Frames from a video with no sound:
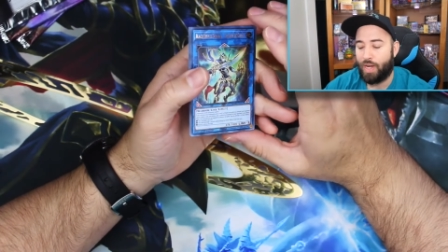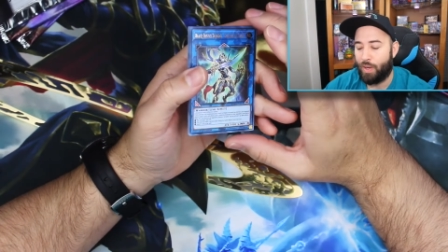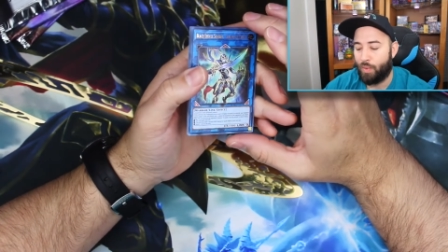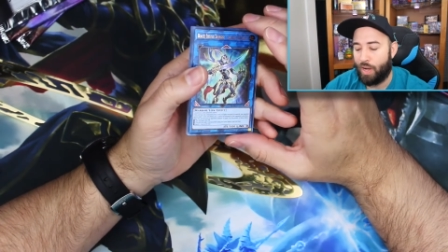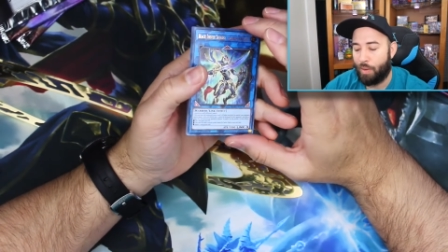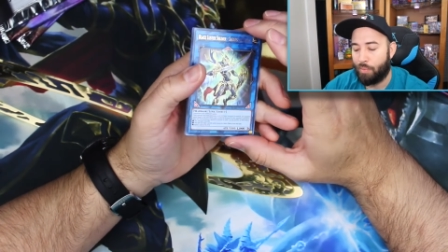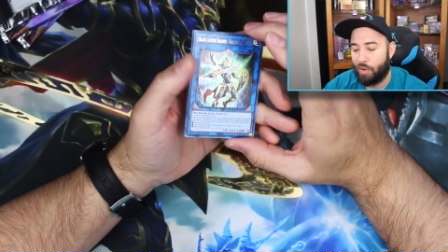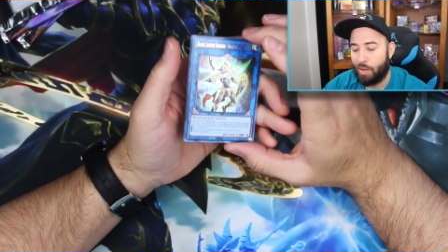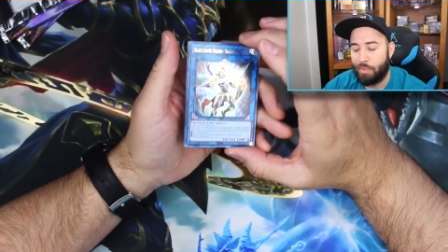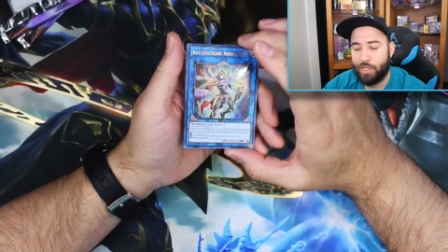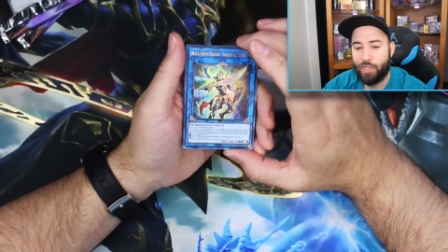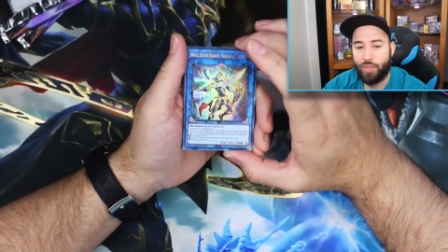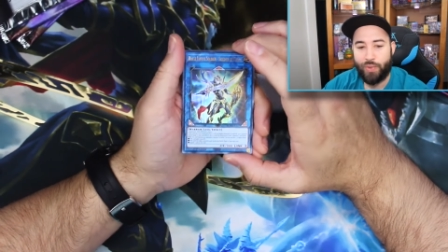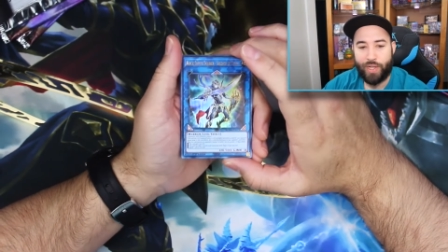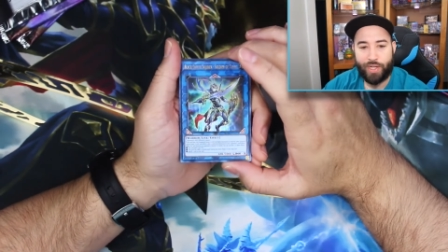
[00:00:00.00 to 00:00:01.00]
I'll, I'll, probably
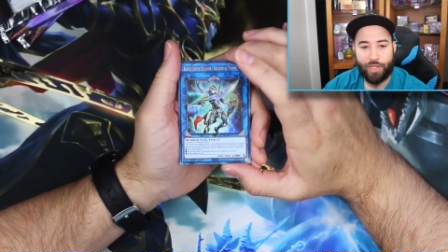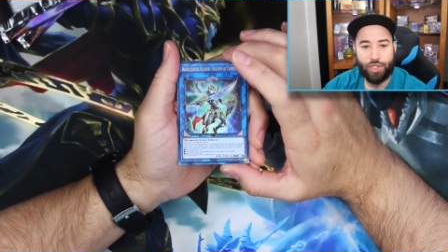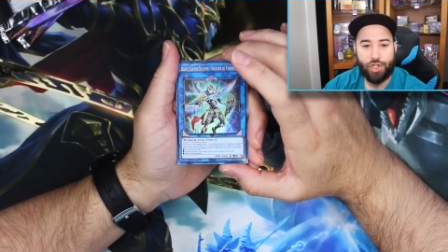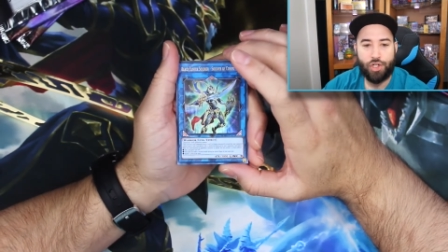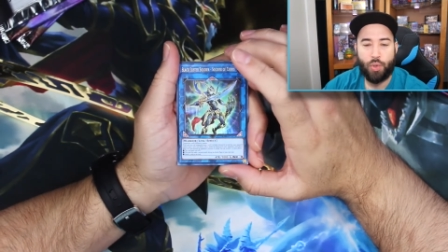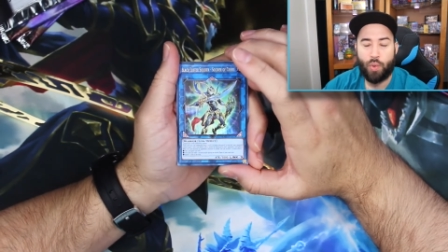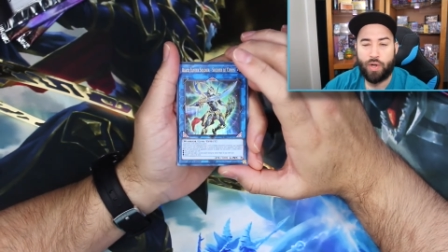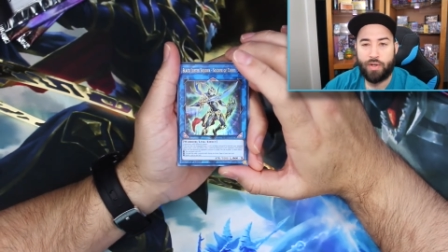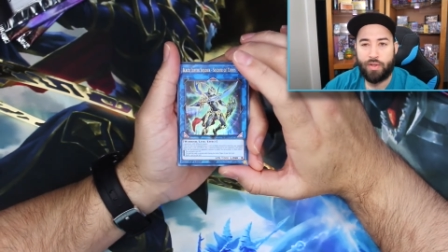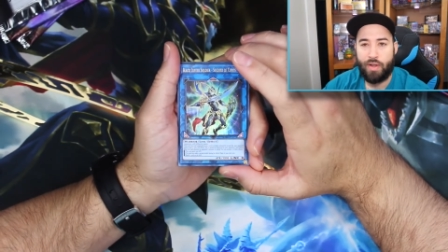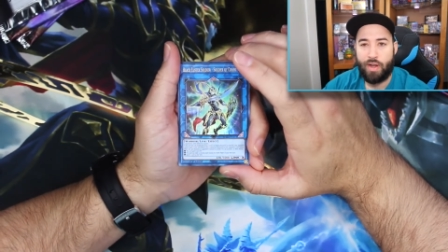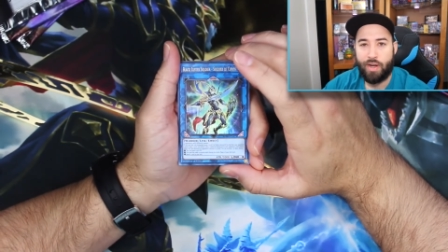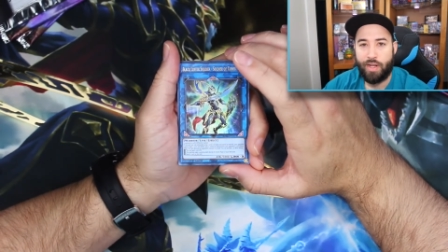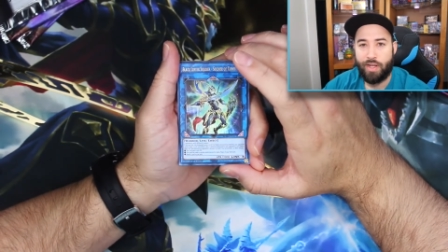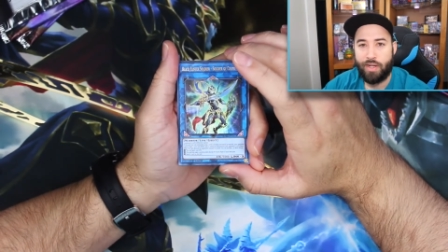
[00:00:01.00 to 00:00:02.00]
do like a short
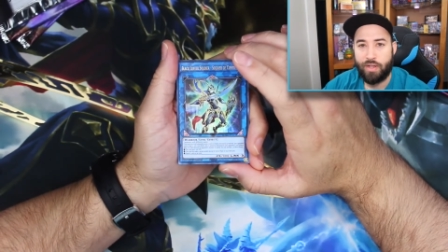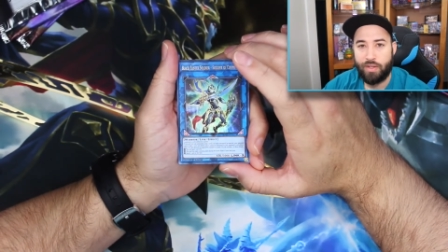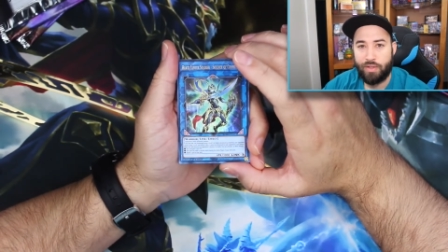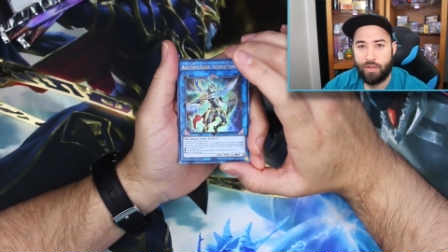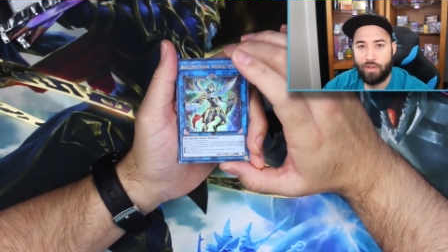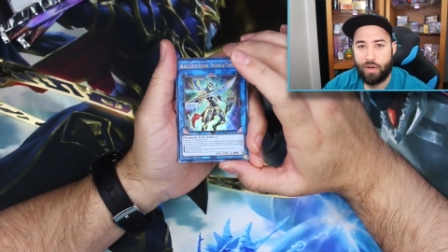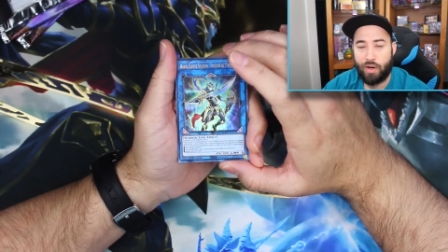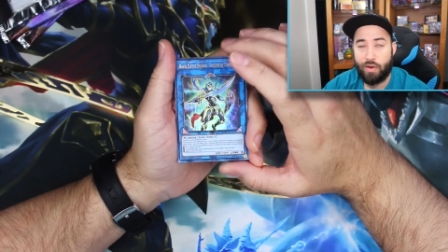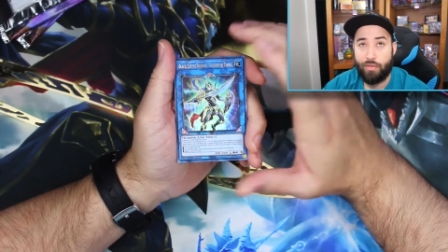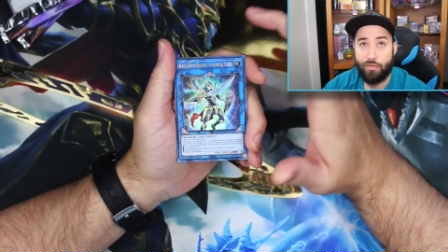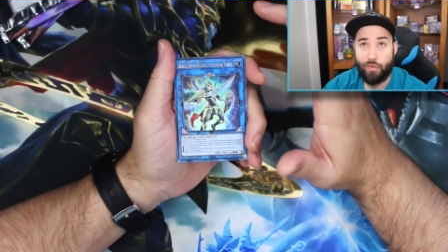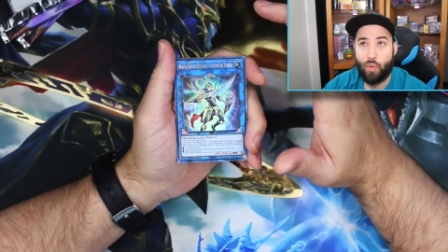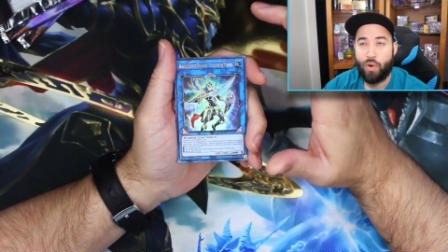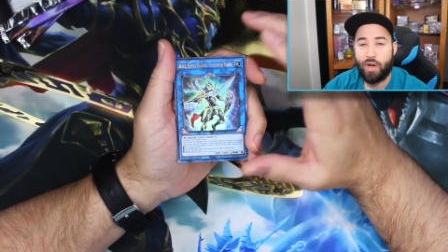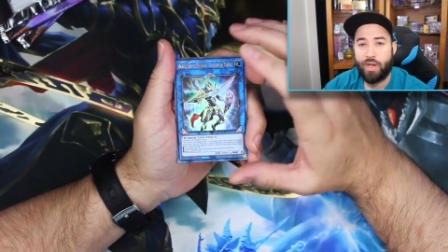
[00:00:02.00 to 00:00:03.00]
on it here, on the, or
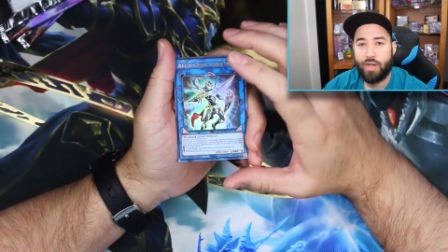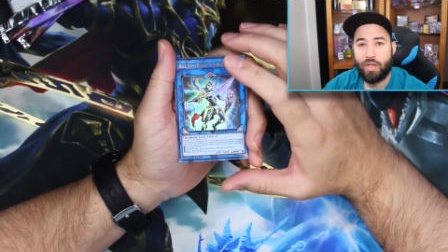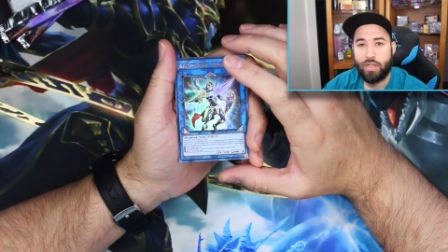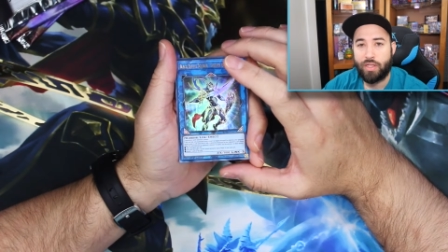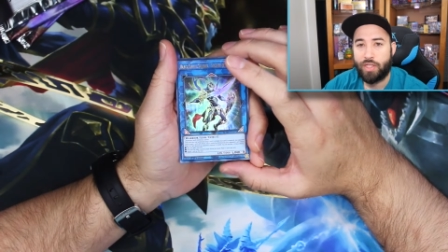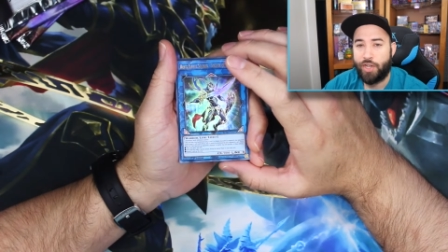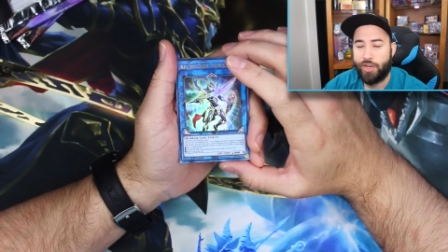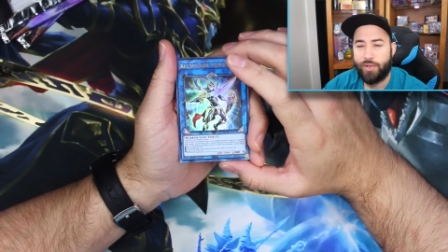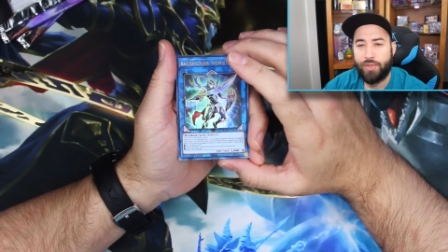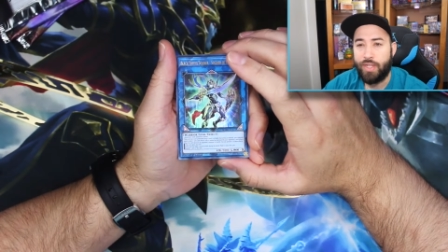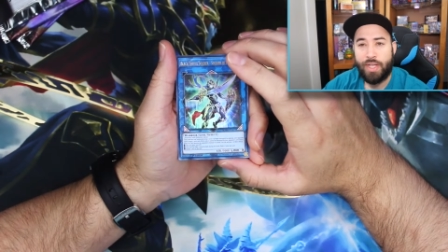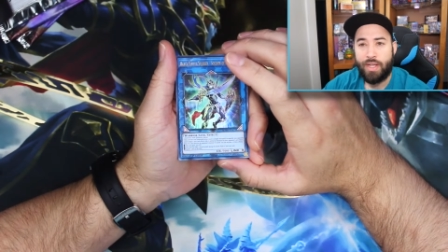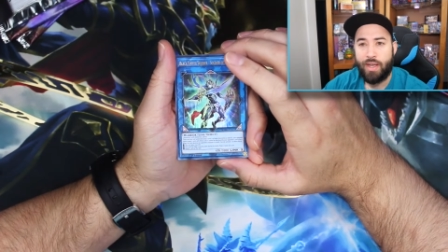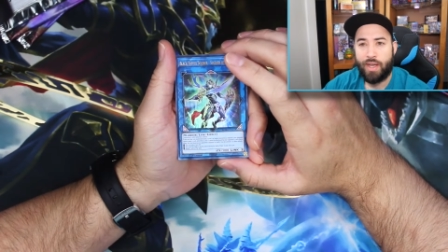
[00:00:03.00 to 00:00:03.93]
for it here on the channel.